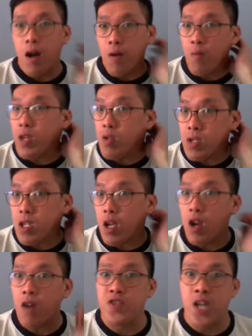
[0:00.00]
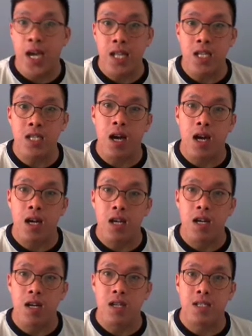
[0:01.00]
we do see a lot of Chinese are
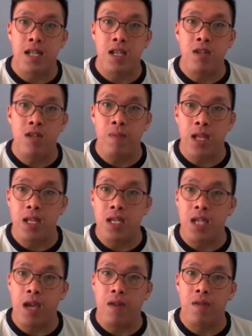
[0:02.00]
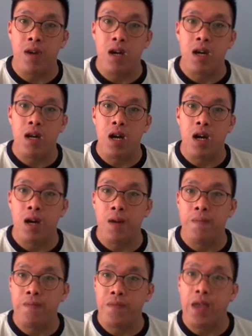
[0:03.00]
starting to make this area
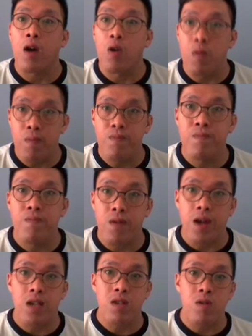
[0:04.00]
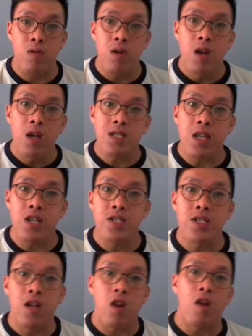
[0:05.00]
their home, right? So stations
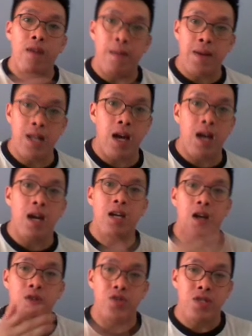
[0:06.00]
along Ramanai Cultural